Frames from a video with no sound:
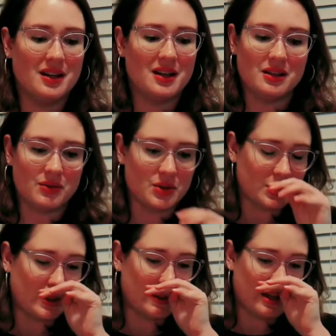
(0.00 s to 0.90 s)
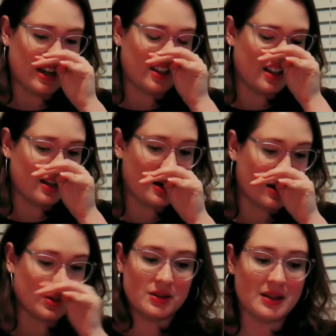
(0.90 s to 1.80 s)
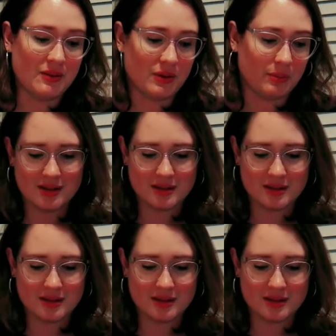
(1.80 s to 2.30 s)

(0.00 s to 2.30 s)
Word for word: in the future. And then I'll just save them.